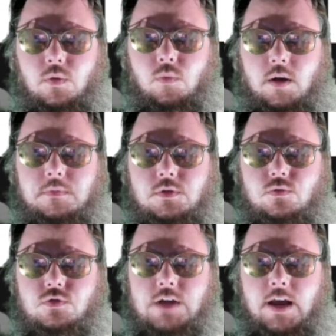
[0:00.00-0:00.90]
welcome to
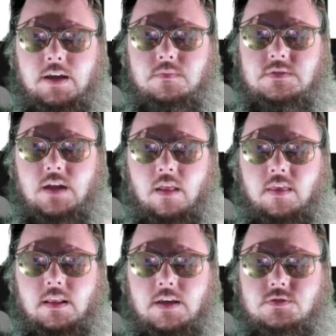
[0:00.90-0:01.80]
James, the
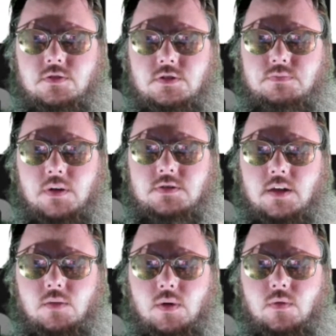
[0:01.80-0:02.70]
Lesser Express
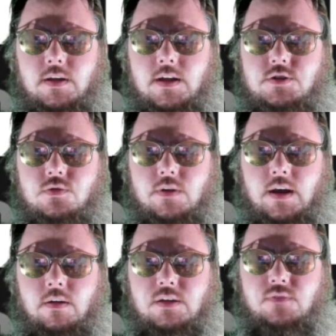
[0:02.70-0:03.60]
Lane, where we get you in and
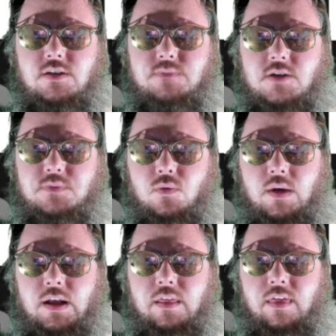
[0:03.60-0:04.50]
out as fast as possible
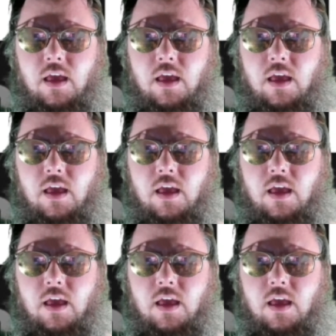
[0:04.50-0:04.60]
with